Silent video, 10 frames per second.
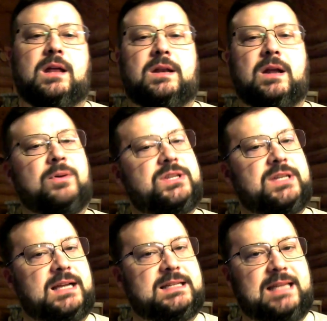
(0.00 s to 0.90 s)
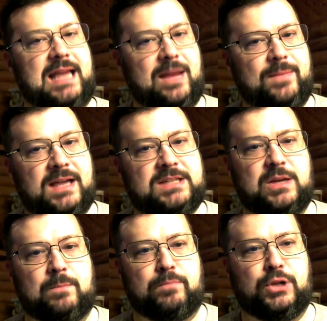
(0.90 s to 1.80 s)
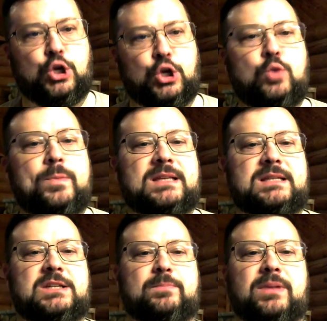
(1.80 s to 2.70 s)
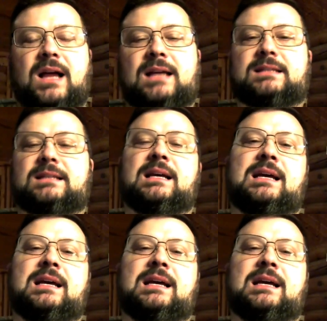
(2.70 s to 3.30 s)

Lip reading: Number 6, the Amex Blue Business Plus.